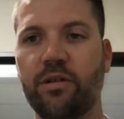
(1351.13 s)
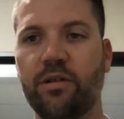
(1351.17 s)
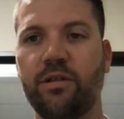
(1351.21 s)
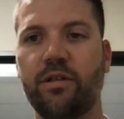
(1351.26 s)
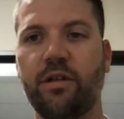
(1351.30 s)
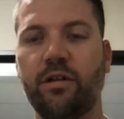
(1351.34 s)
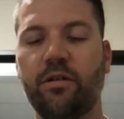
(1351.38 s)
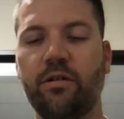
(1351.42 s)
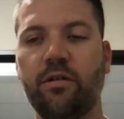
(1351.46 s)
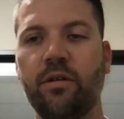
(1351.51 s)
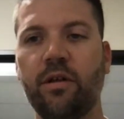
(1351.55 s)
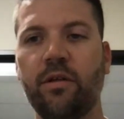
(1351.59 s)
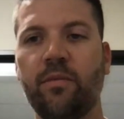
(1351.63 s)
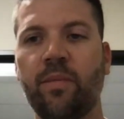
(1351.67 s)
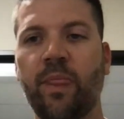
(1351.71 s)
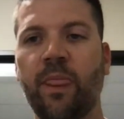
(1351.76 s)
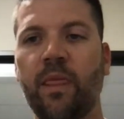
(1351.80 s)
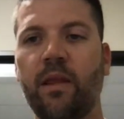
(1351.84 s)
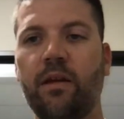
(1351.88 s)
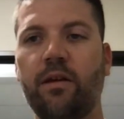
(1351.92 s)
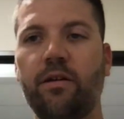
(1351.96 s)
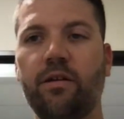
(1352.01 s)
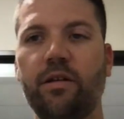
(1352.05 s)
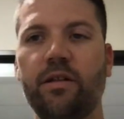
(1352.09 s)
So,
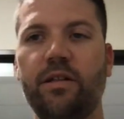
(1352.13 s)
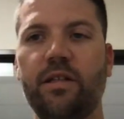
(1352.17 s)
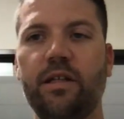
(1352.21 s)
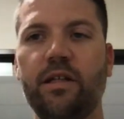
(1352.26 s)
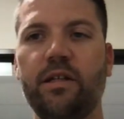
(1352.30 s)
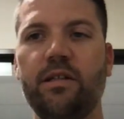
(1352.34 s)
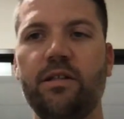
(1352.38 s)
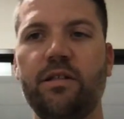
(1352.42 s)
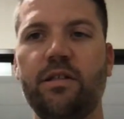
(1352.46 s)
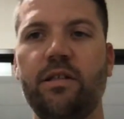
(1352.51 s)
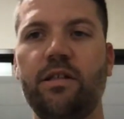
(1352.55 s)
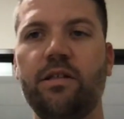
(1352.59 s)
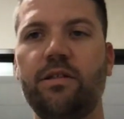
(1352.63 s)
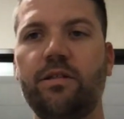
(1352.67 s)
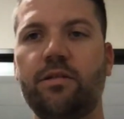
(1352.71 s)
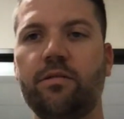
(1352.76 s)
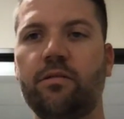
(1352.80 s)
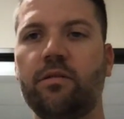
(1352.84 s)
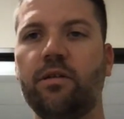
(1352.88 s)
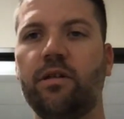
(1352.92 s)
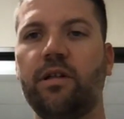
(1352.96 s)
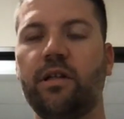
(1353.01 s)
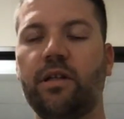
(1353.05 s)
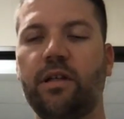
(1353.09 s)
the THC
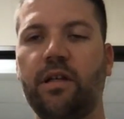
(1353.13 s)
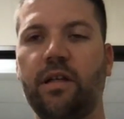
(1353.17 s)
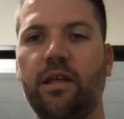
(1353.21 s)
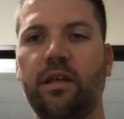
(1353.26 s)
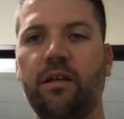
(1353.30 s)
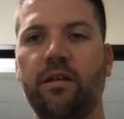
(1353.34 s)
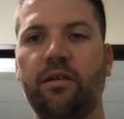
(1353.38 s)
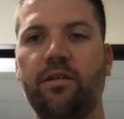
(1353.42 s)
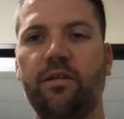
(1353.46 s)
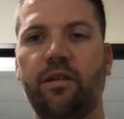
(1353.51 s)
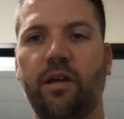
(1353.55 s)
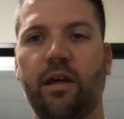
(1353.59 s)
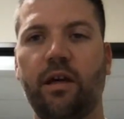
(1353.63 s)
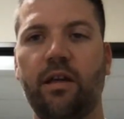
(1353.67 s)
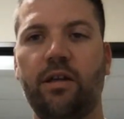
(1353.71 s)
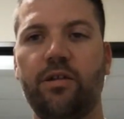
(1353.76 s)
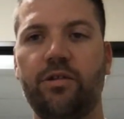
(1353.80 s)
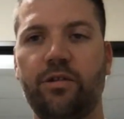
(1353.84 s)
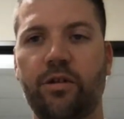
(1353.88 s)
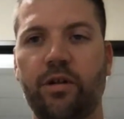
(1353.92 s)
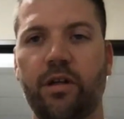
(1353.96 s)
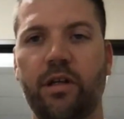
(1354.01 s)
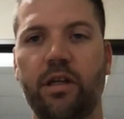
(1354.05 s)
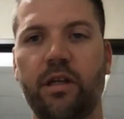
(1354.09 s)
story is kind of
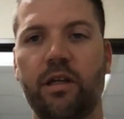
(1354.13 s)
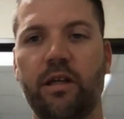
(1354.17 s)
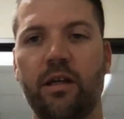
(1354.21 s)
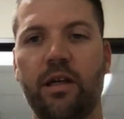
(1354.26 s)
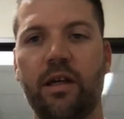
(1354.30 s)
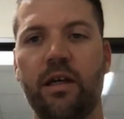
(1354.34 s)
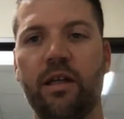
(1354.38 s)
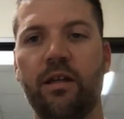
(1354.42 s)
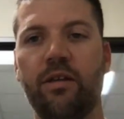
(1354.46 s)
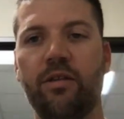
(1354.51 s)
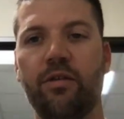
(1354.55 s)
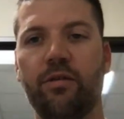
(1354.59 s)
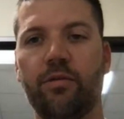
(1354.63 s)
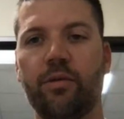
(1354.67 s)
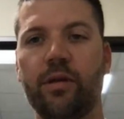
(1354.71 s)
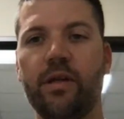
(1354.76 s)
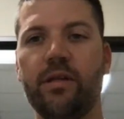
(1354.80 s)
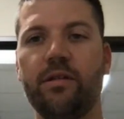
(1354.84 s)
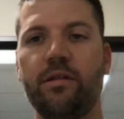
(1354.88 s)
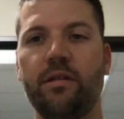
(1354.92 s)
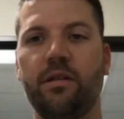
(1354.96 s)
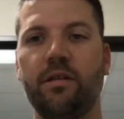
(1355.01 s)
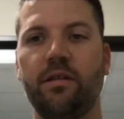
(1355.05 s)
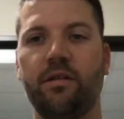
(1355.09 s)
tricky. And the
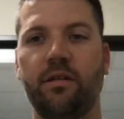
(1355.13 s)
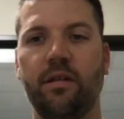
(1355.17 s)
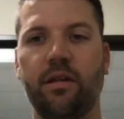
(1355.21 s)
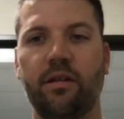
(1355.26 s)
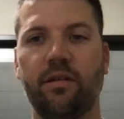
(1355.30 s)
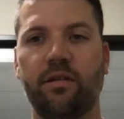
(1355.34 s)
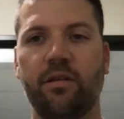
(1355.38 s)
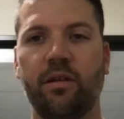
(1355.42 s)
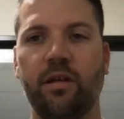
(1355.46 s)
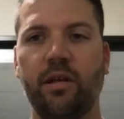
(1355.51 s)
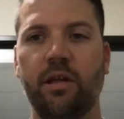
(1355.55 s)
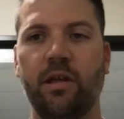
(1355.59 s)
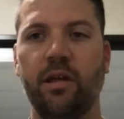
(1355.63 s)
reason is this.